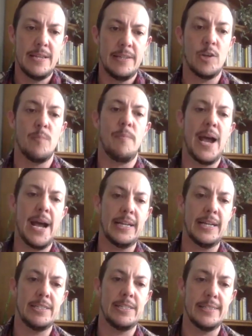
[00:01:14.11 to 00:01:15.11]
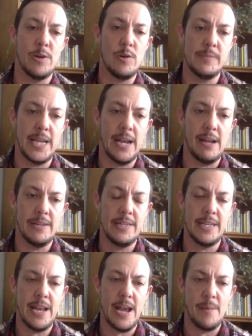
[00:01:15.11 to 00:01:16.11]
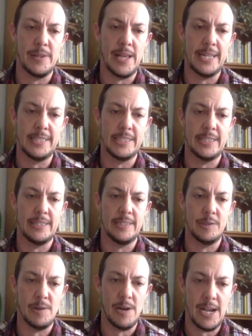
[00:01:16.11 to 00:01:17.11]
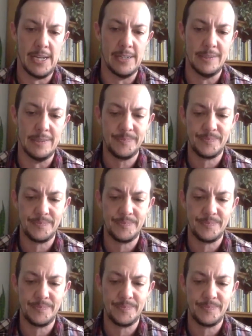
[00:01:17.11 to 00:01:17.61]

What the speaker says: go back to his hometown in Appalachia, Ohio.